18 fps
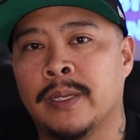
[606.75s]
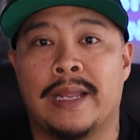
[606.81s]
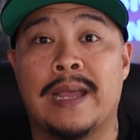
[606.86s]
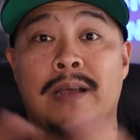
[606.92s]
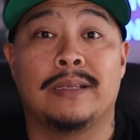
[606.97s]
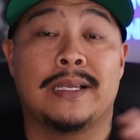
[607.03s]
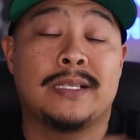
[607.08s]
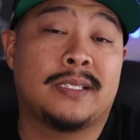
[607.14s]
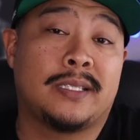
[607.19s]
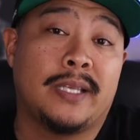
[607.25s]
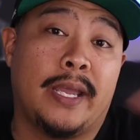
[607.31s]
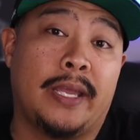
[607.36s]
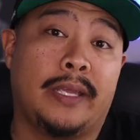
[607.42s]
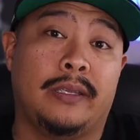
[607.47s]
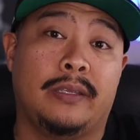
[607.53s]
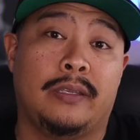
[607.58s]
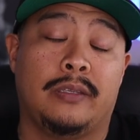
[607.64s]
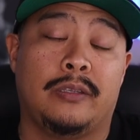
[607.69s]
Now, let's
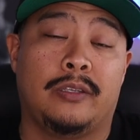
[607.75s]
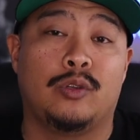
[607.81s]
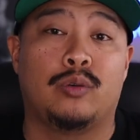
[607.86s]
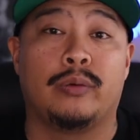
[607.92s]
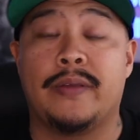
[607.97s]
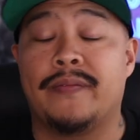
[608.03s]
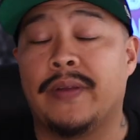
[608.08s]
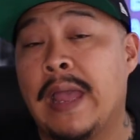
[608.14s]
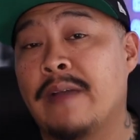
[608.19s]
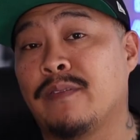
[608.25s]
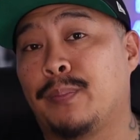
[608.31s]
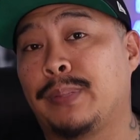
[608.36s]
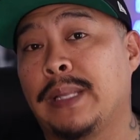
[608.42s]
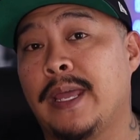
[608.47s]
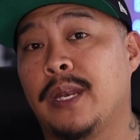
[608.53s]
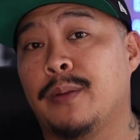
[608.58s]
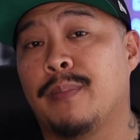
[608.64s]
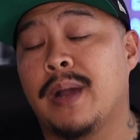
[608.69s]
say you don't even have a
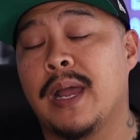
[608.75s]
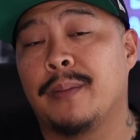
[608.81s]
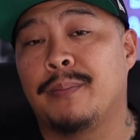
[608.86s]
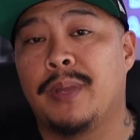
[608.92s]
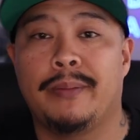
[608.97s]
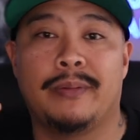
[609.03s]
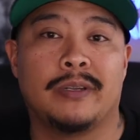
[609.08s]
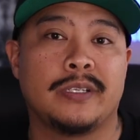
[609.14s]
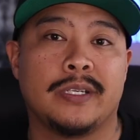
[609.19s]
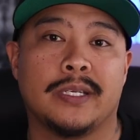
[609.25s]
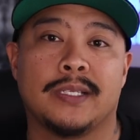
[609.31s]
plan in mind. Maybe you're